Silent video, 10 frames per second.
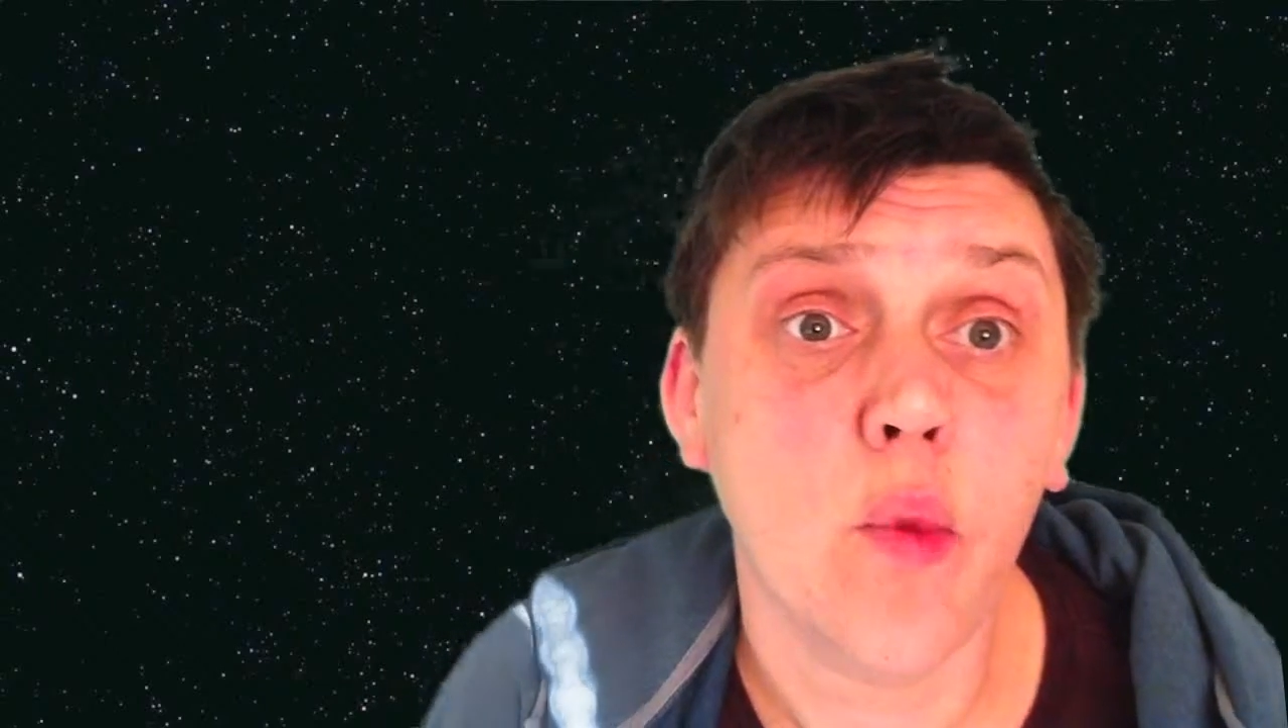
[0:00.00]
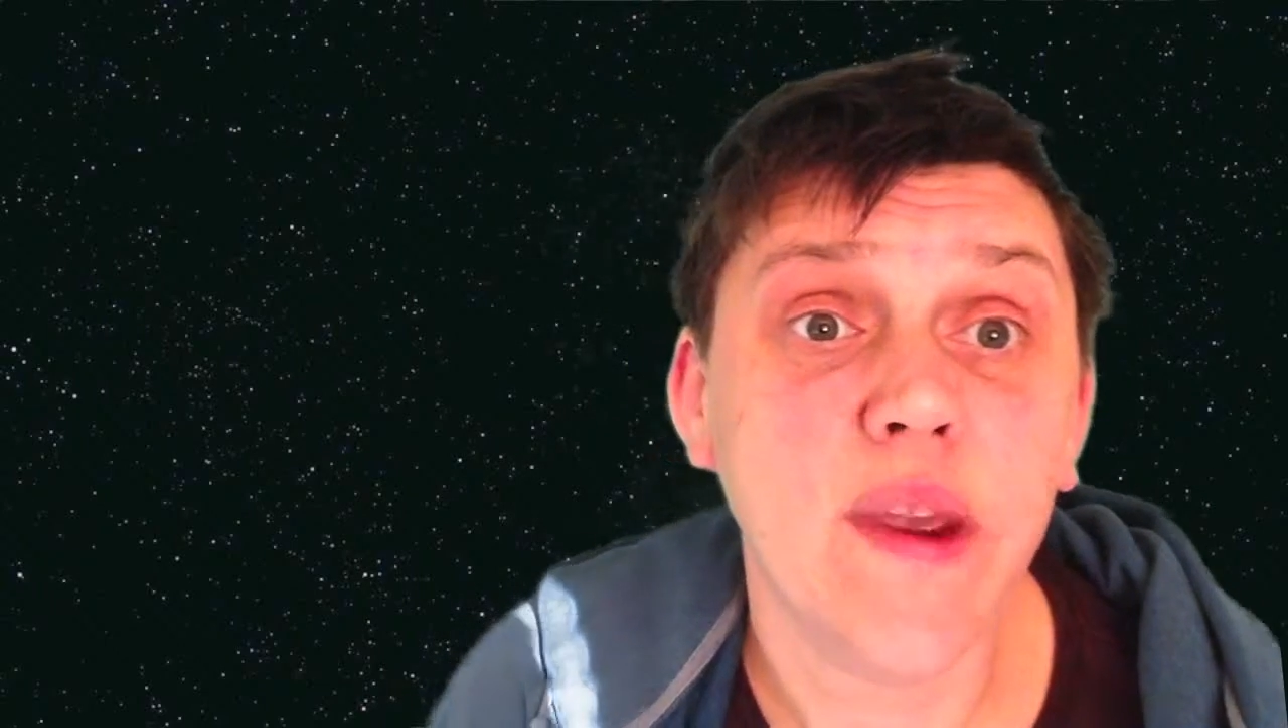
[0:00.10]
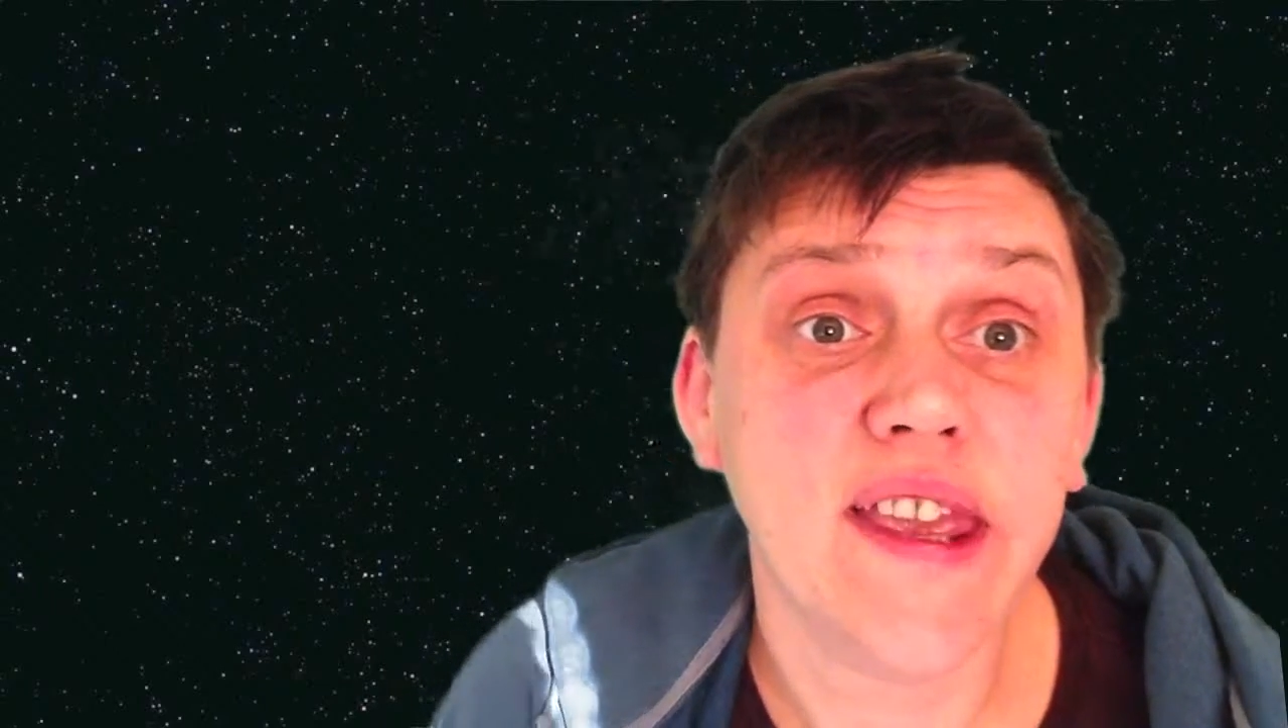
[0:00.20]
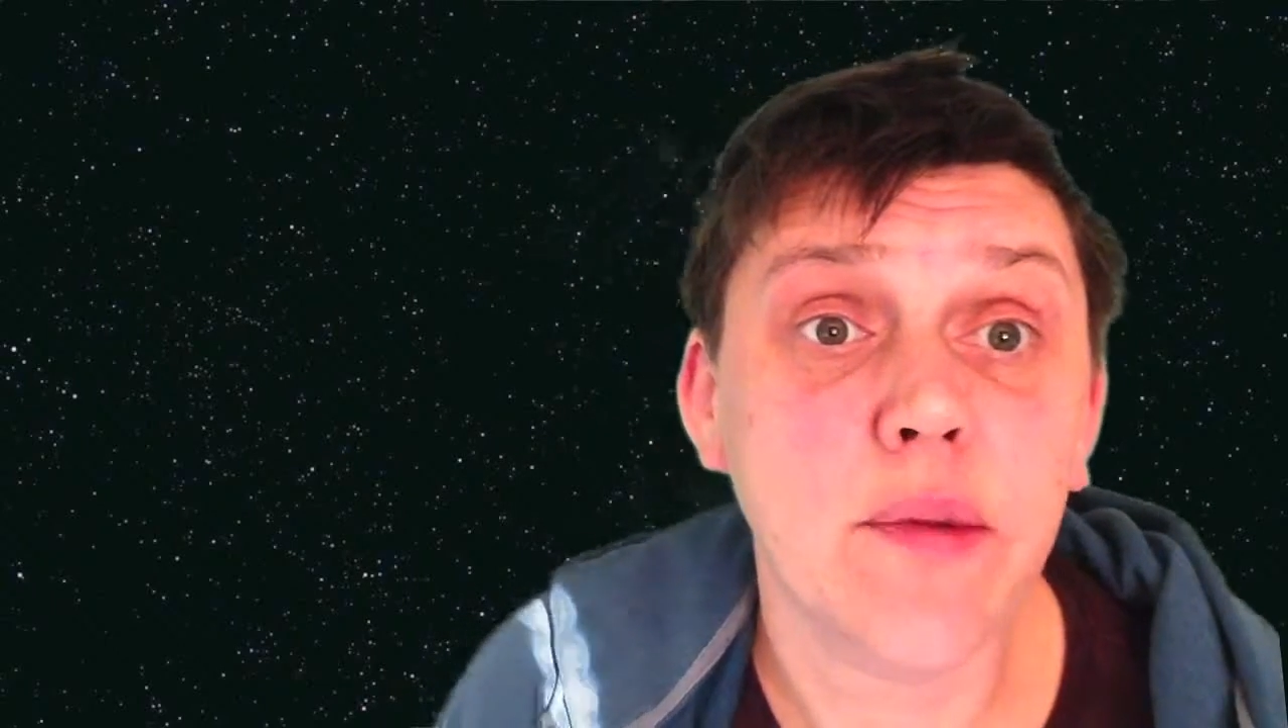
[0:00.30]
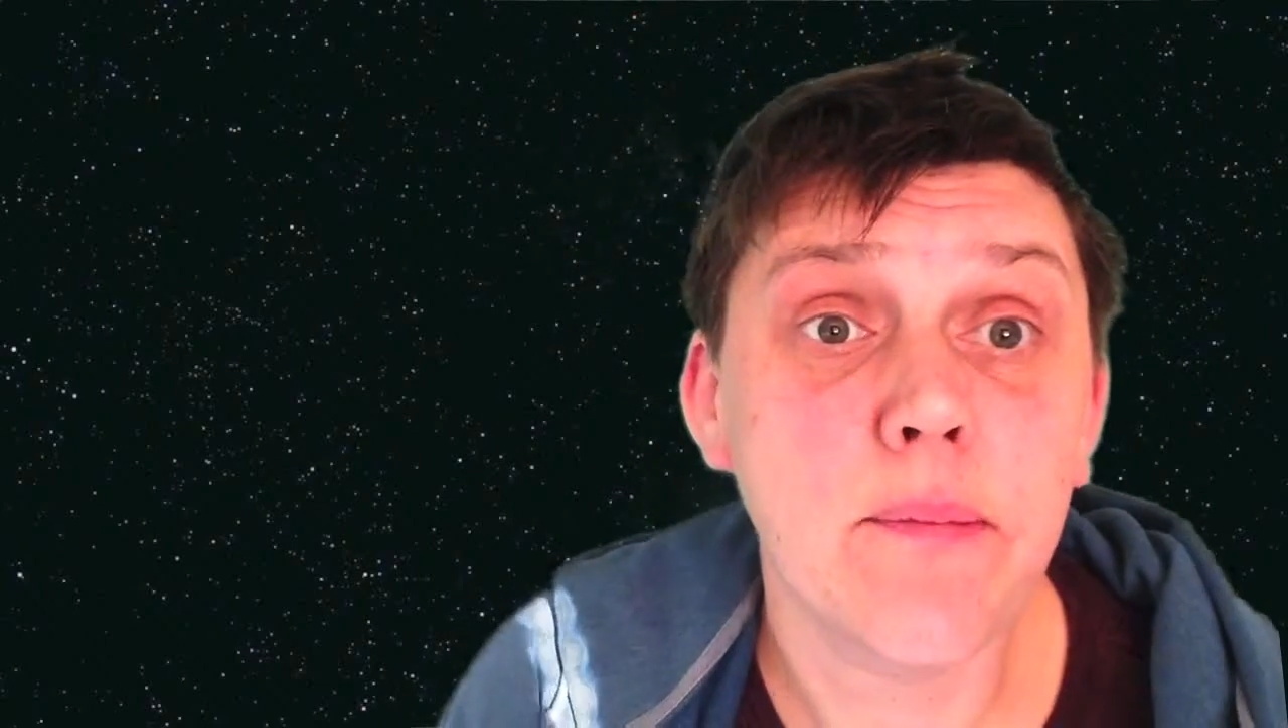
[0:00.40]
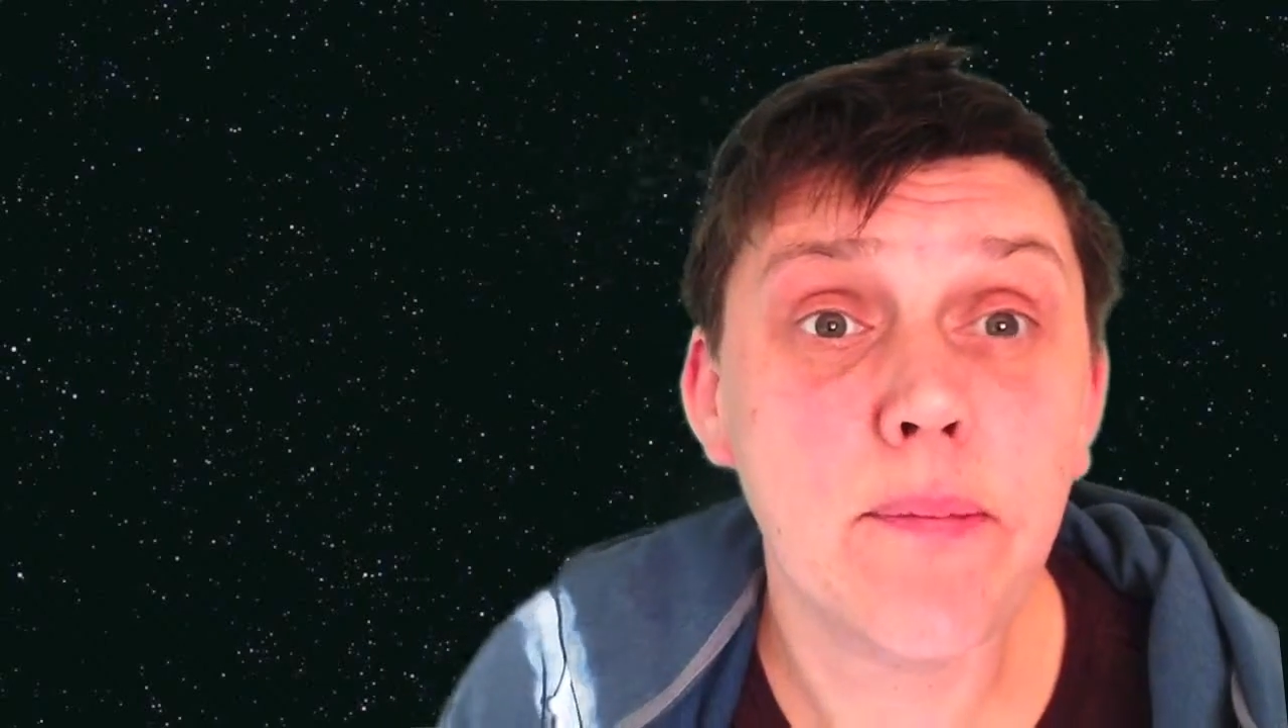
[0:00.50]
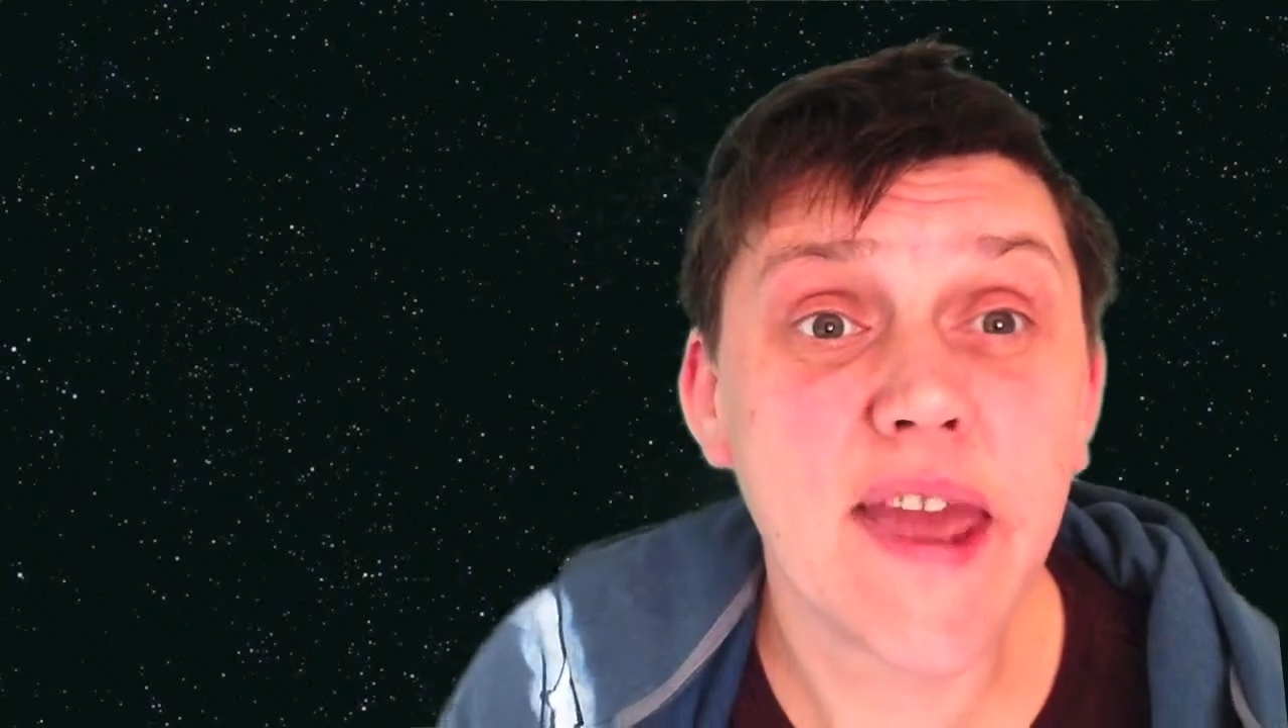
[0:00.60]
we can